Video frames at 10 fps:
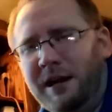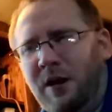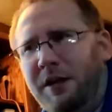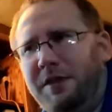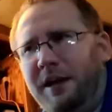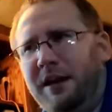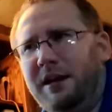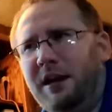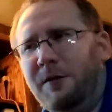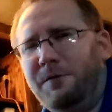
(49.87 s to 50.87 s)
Now, I
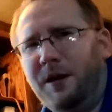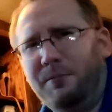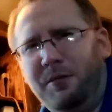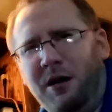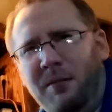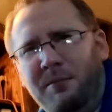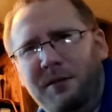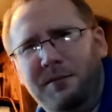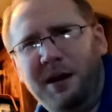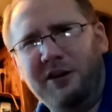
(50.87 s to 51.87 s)
think L. Frank
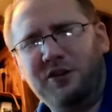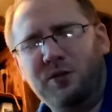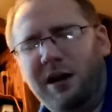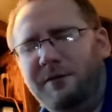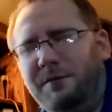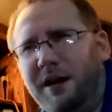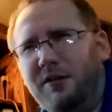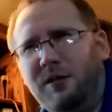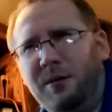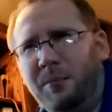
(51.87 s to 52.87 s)
Baum passed away, if I
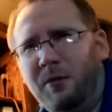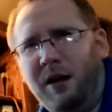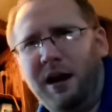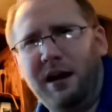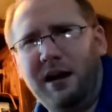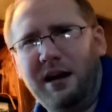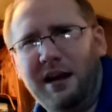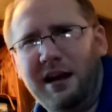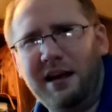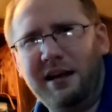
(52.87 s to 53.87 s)
can remember right. I
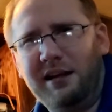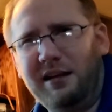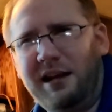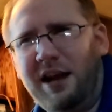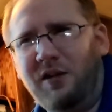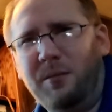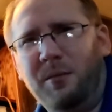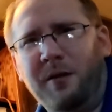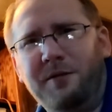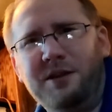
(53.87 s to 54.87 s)
can't
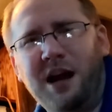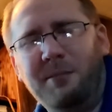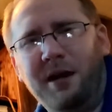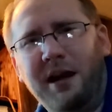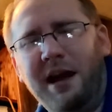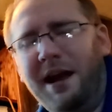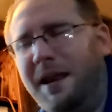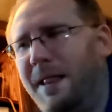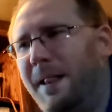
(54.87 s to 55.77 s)
remember off the top of my head.